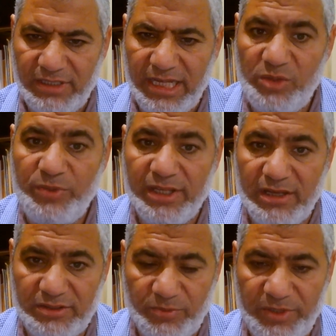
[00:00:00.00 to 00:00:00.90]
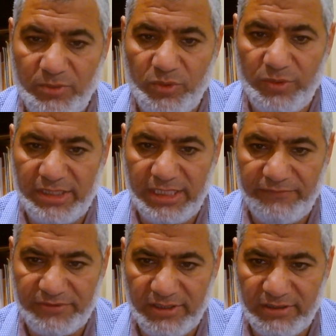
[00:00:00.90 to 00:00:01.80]
helping other people with the
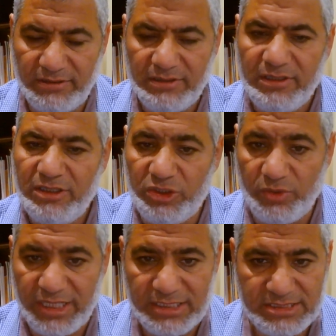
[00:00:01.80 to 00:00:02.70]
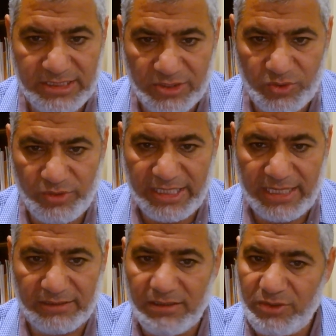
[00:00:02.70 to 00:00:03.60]
iftar, you can still do
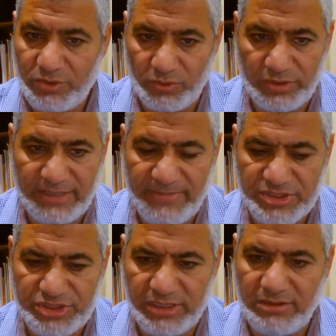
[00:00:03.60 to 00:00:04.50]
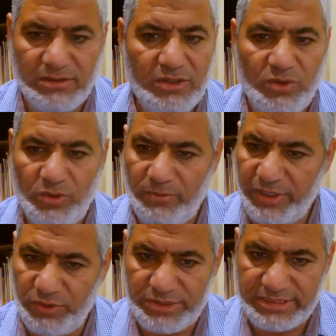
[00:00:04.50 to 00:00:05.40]
that through the masjid or by
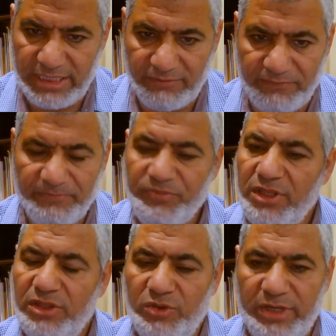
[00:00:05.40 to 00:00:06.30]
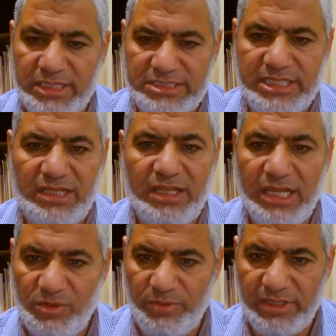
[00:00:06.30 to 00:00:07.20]
yourself. You can still
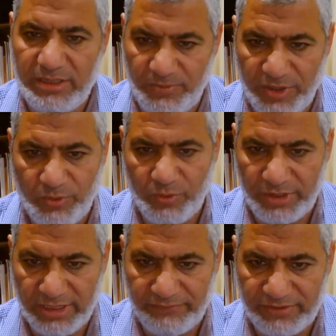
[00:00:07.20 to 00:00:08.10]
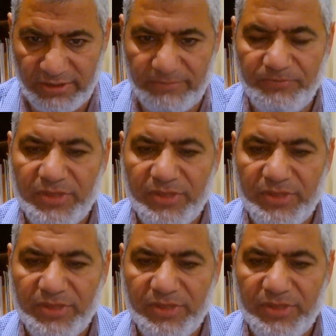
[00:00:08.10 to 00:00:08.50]
help the people with the iftar.